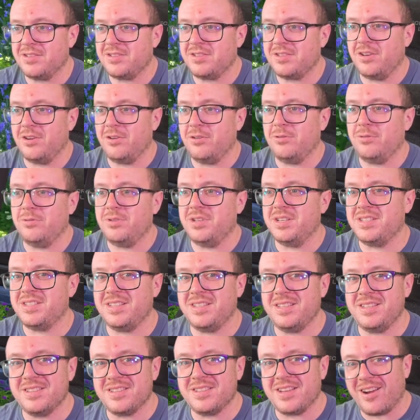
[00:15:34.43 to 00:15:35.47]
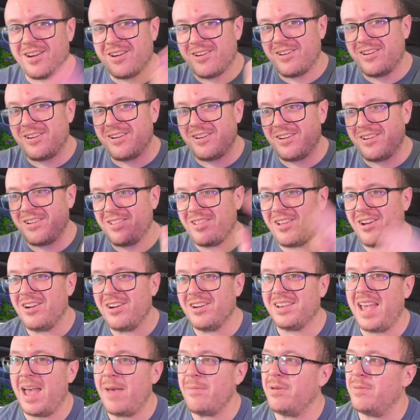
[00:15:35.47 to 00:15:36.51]
So this is our
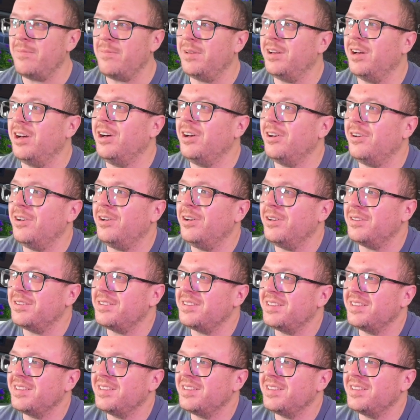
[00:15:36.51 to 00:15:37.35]
log cabin build.